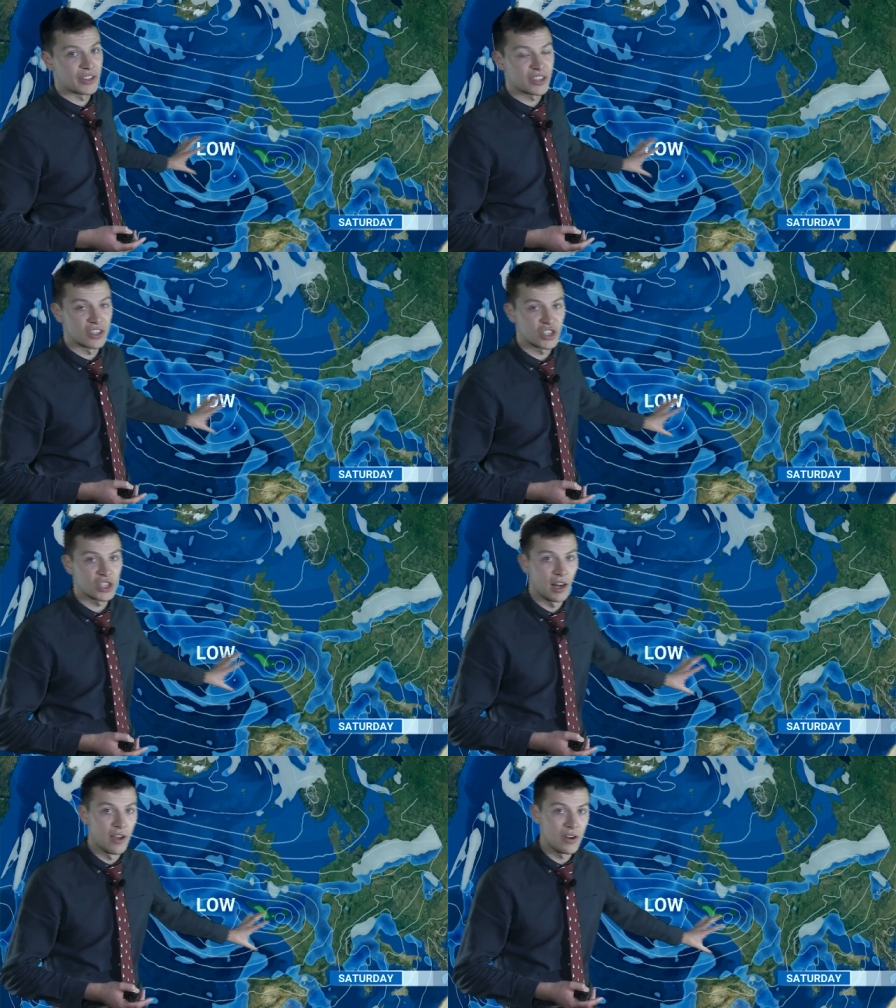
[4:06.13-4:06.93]
It's going to
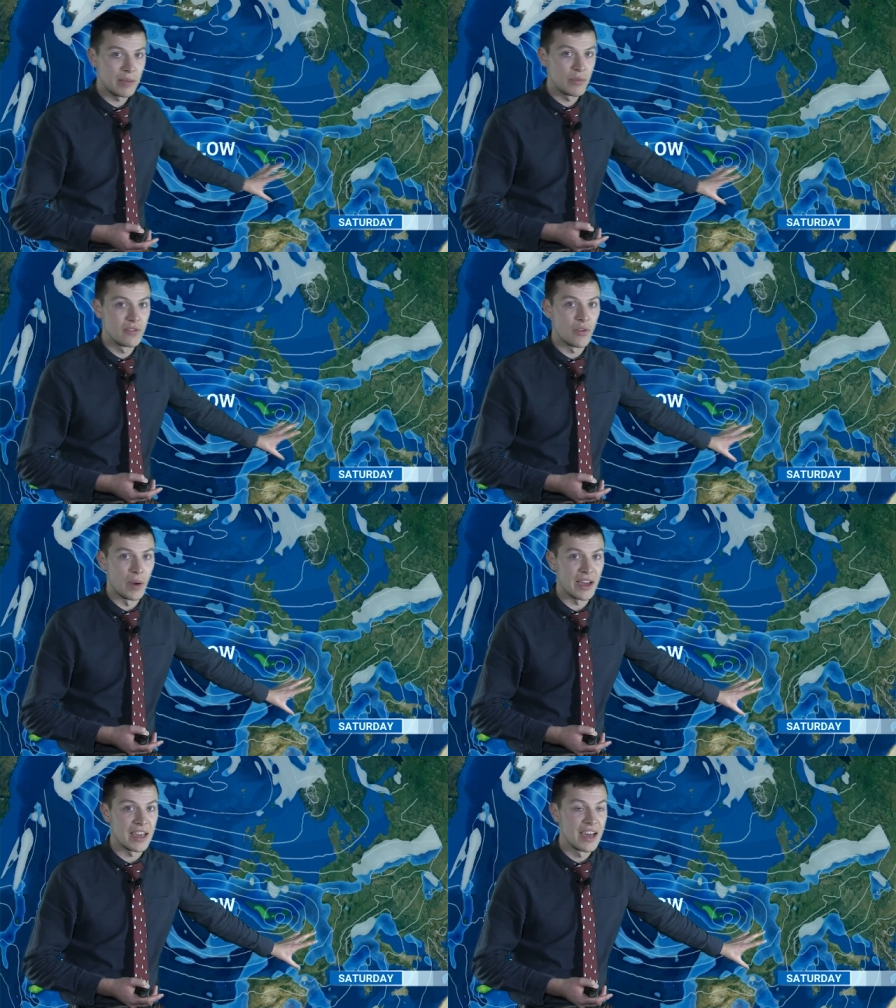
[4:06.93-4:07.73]
slowly move
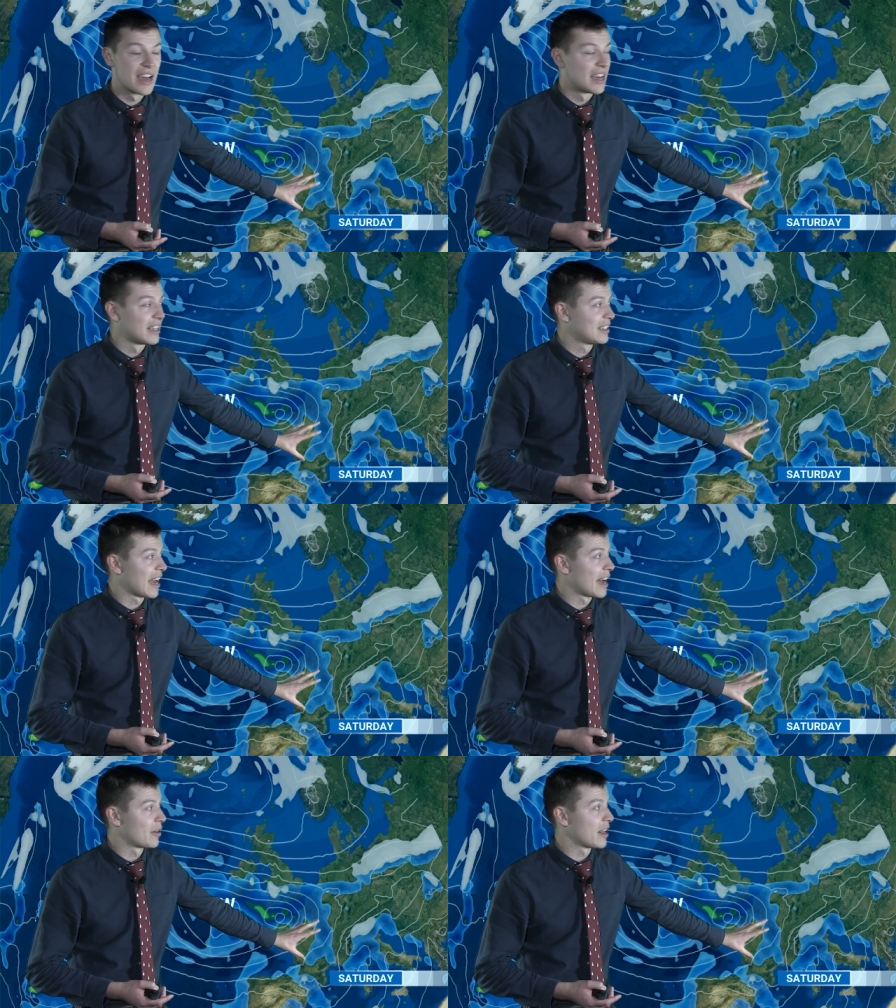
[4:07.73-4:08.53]
away
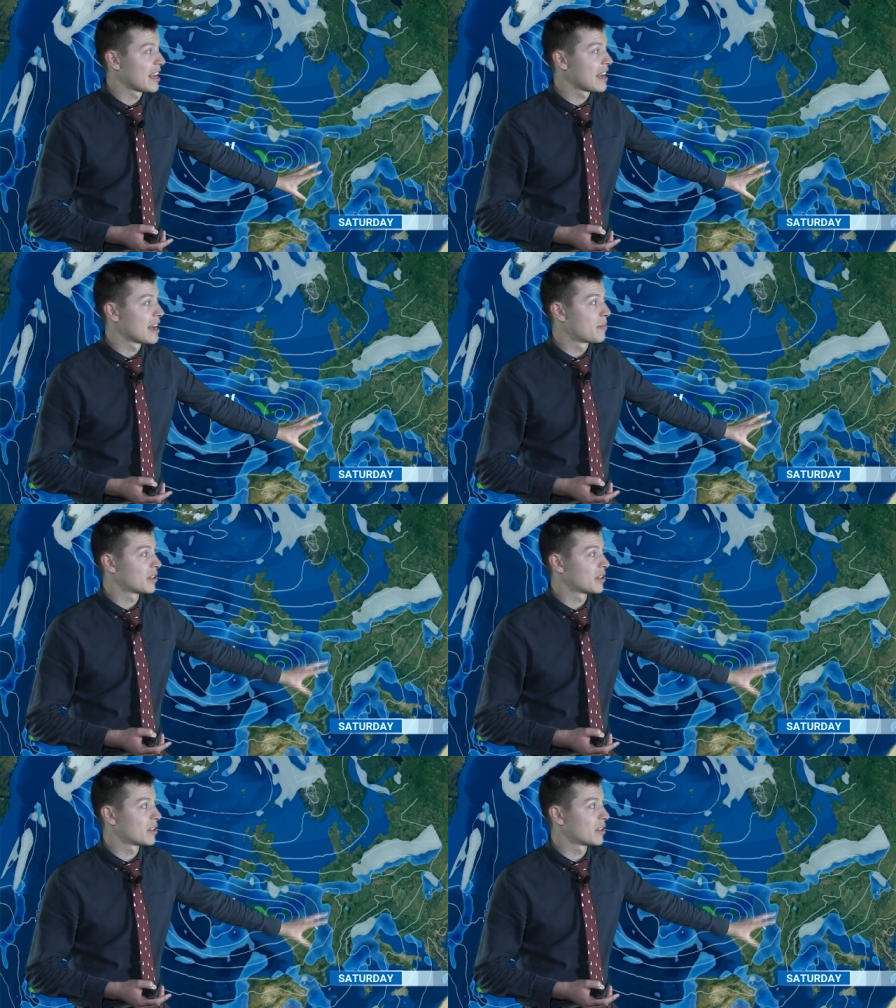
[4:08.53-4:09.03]
down here,